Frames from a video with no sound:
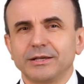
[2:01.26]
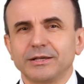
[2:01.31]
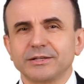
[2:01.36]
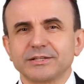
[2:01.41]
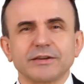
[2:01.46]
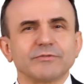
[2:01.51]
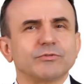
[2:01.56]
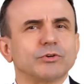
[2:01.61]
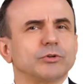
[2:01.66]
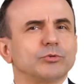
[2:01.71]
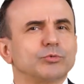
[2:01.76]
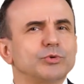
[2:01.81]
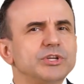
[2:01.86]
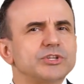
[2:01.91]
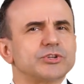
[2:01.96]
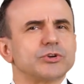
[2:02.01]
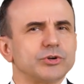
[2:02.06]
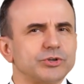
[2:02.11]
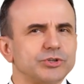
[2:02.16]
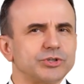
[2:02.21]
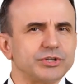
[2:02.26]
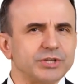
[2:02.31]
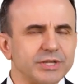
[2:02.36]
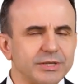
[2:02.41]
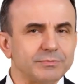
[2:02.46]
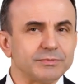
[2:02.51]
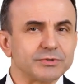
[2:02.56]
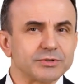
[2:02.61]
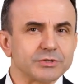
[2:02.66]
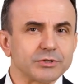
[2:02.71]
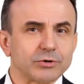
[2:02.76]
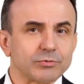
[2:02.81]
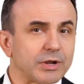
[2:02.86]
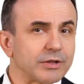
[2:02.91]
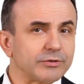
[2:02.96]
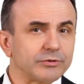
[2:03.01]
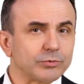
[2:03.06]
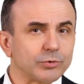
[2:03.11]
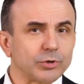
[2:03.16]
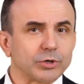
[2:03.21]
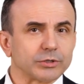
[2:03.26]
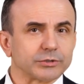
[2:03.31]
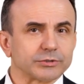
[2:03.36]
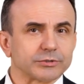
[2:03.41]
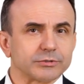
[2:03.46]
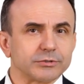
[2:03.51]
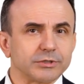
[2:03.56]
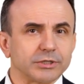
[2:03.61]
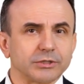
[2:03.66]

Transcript: Several research teams around the world,